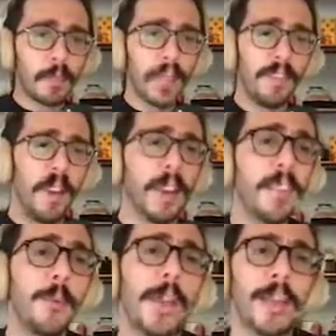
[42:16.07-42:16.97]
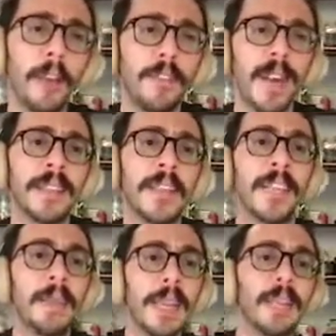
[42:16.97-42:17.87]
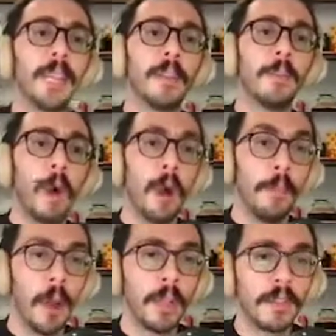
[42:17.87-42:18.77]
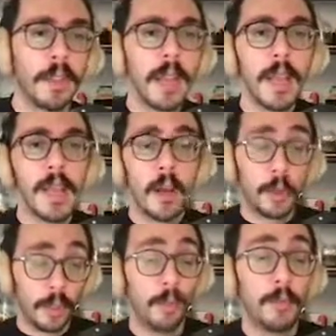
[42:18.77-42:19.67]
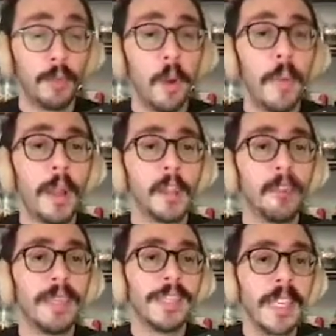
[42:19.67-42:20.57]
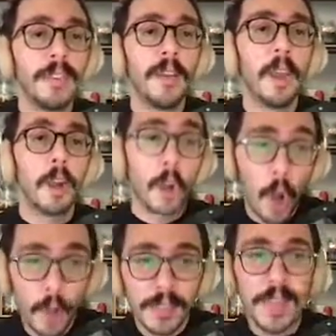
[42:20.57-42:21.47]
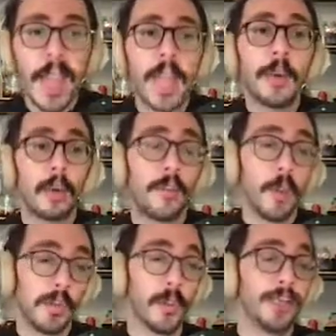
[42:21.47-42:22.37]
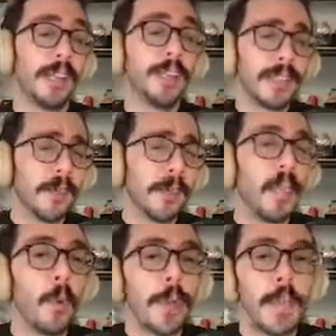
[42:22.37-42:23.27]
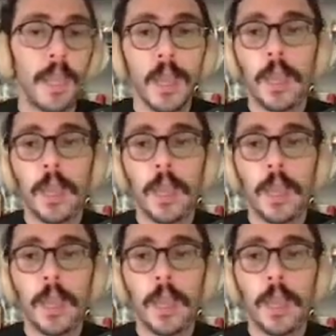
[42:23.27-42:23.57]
And finally, we clarified the inability of the bot or the robot to receive calls and or voice notes. And this is something that we